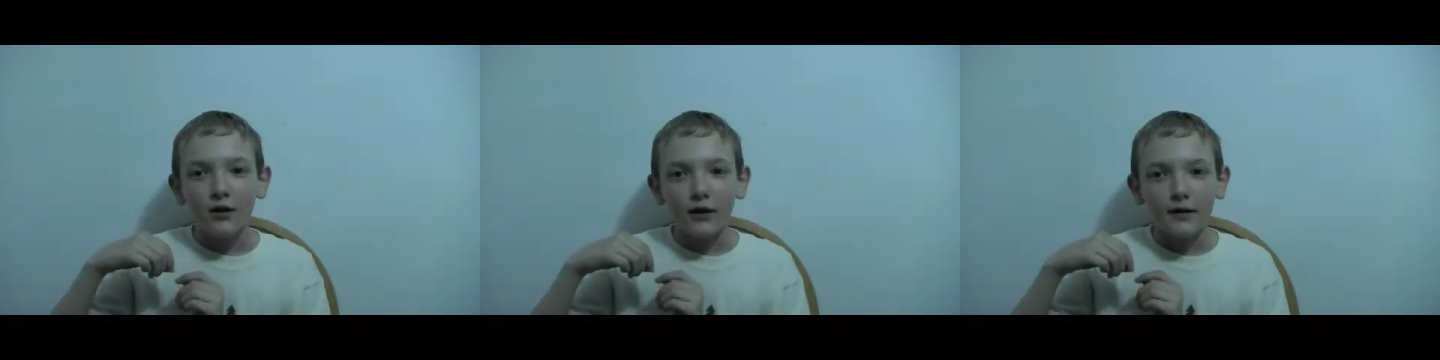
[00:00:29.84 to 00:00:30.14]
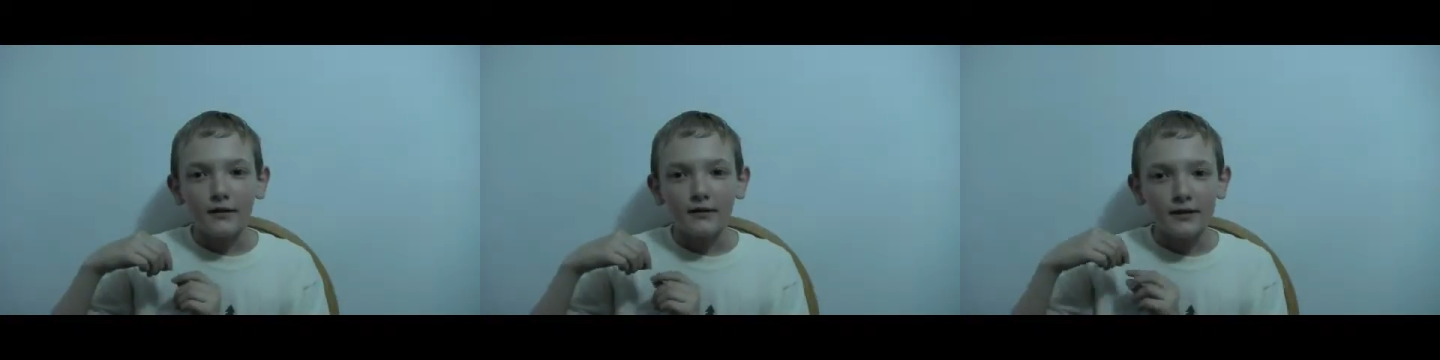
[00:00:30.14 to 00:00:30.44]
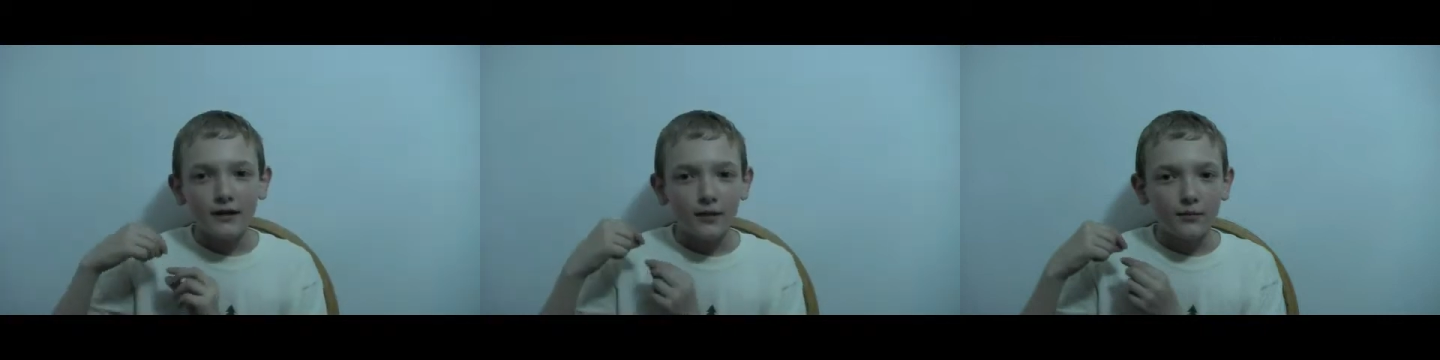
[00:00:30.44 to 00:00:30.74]
on
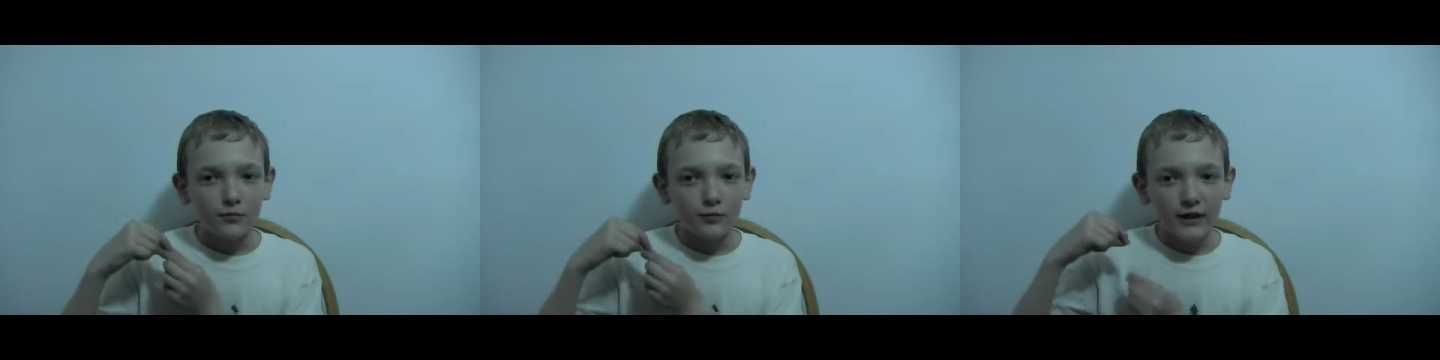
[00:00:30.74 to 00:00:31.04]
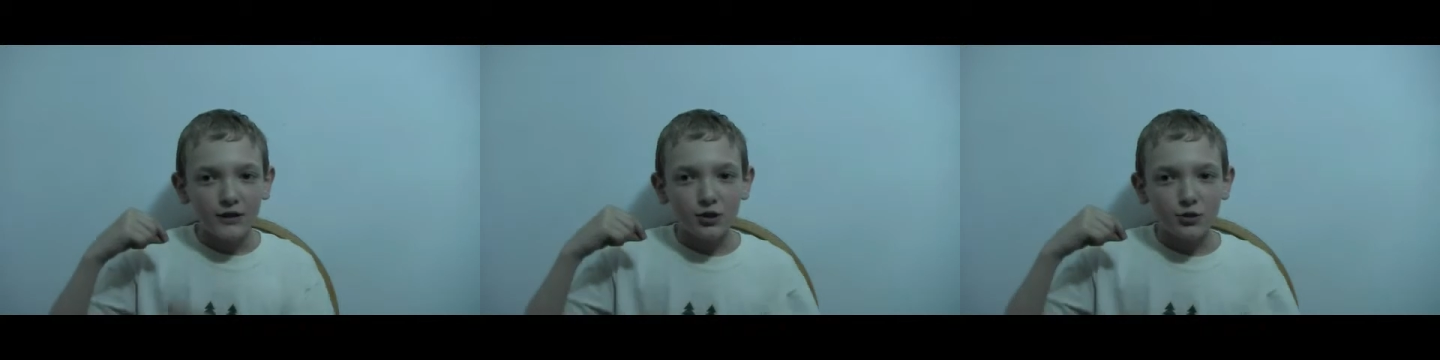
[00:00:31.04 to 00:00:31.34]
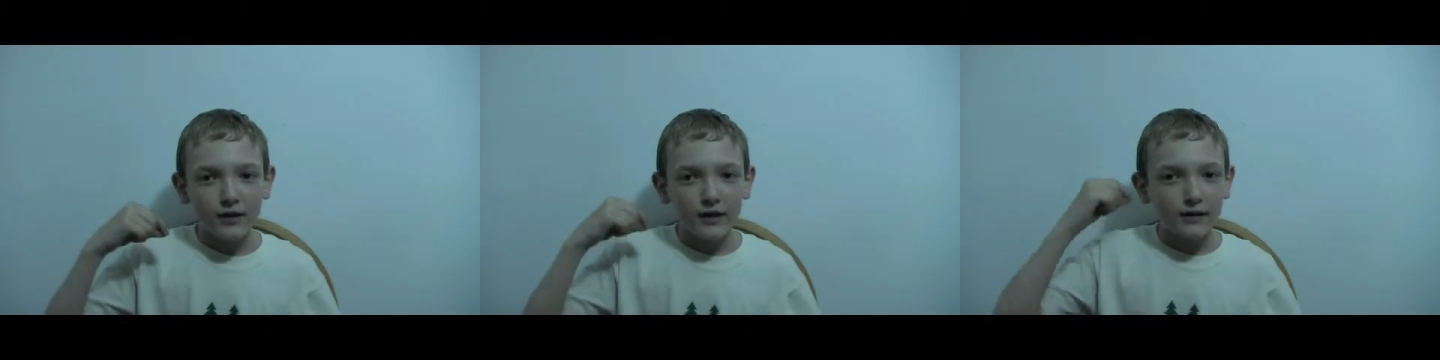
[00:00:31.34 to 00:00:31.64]
the um, right
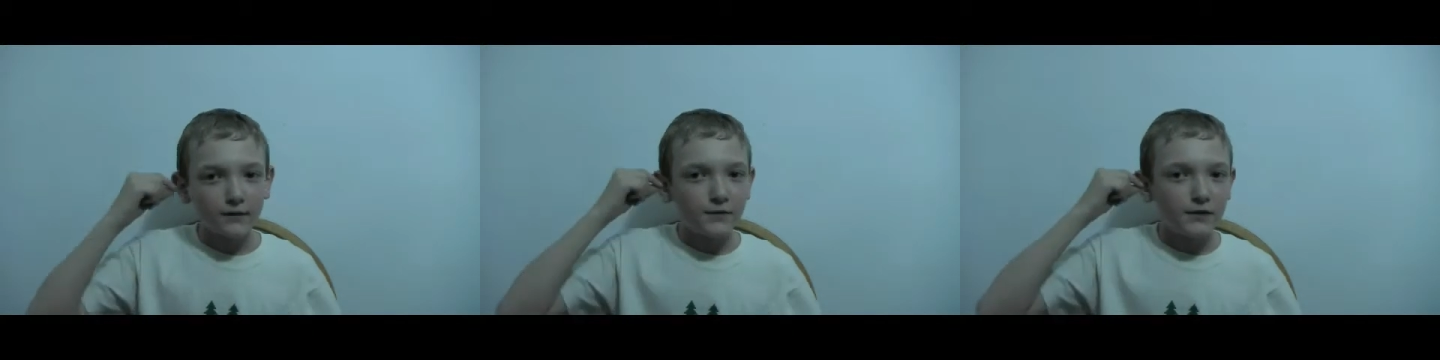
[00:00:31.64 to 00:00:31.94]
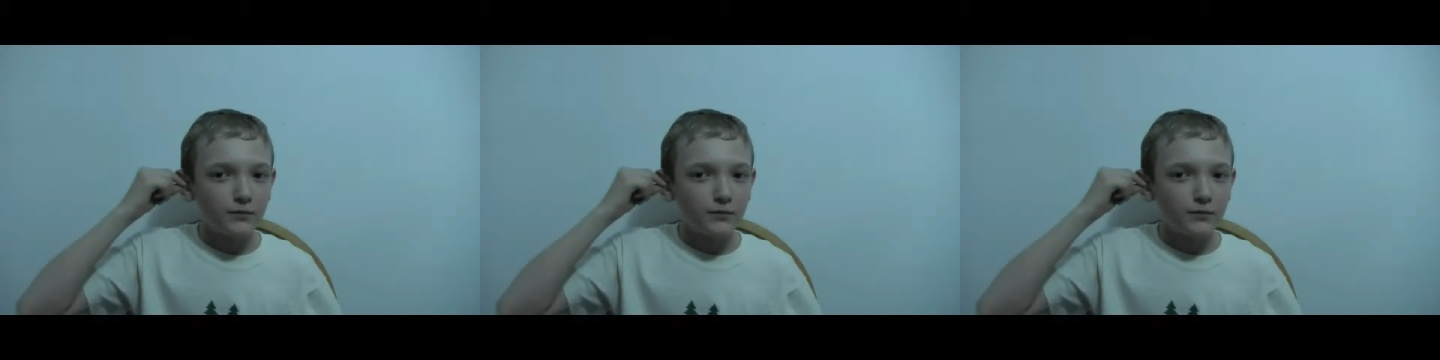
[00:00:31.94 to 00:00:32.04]
string of